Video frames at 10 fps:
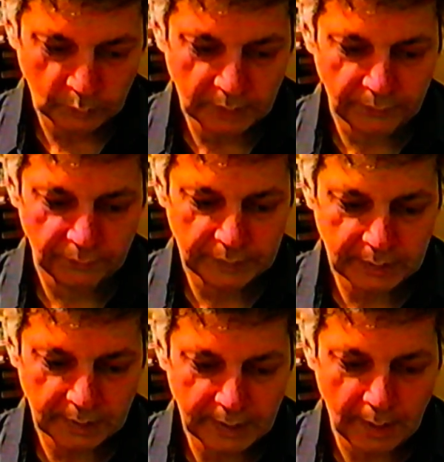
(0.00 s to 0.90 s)

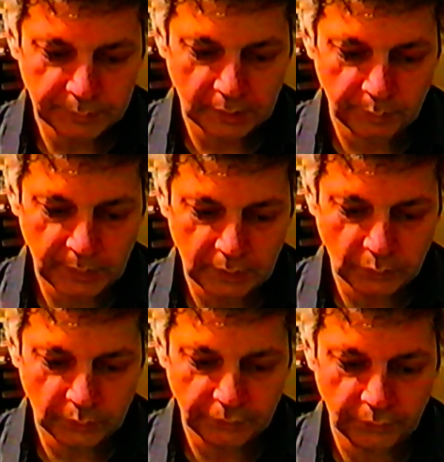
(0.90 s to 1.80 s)
159 Captain may
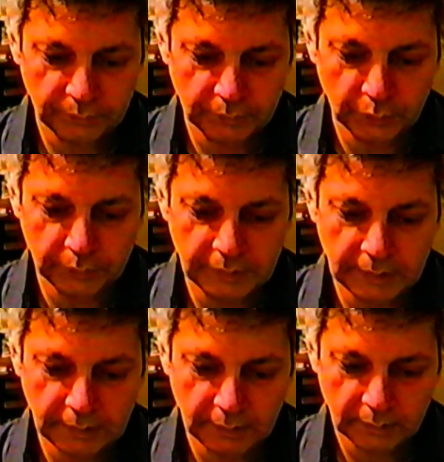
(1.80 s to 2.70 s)
use
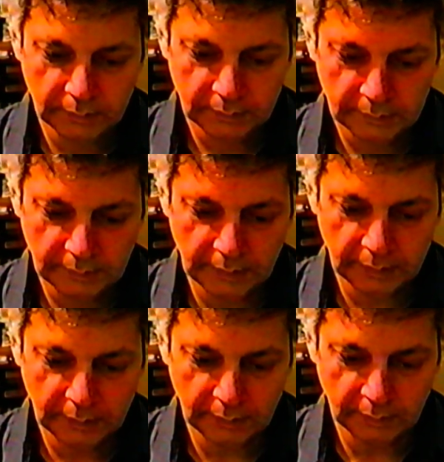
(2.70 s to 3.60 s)
2D
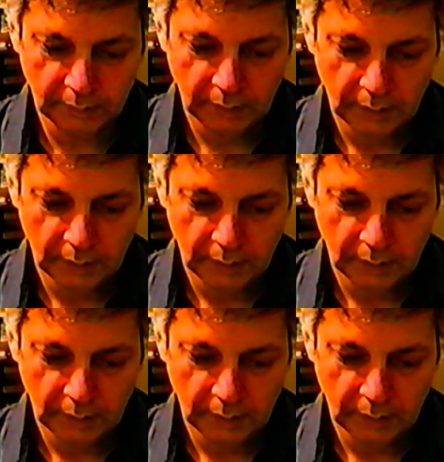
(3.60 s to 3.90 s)
thinking,